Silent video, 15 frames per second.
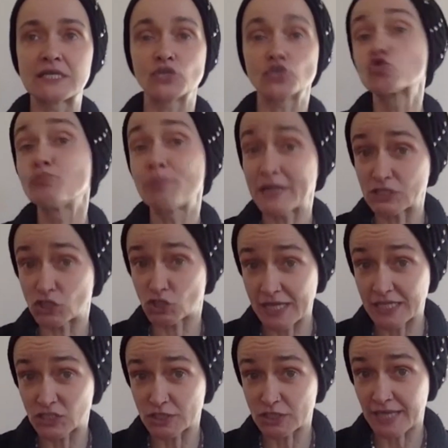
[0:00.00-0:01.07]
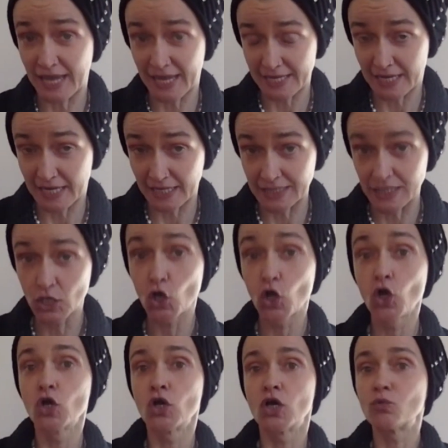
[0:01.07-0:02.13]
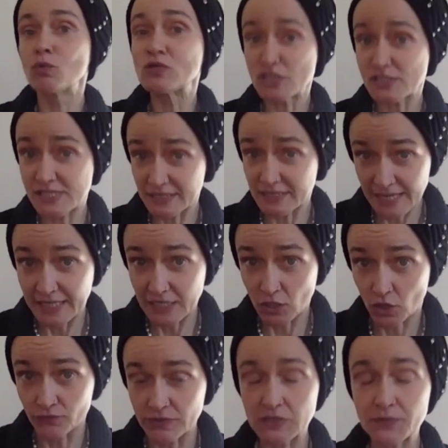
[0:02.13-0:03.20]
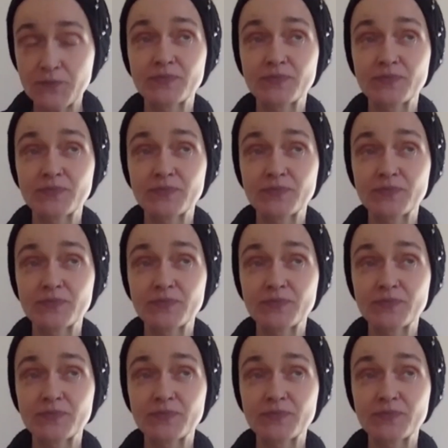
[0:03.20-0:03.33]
super intelligent AI, which is taking over.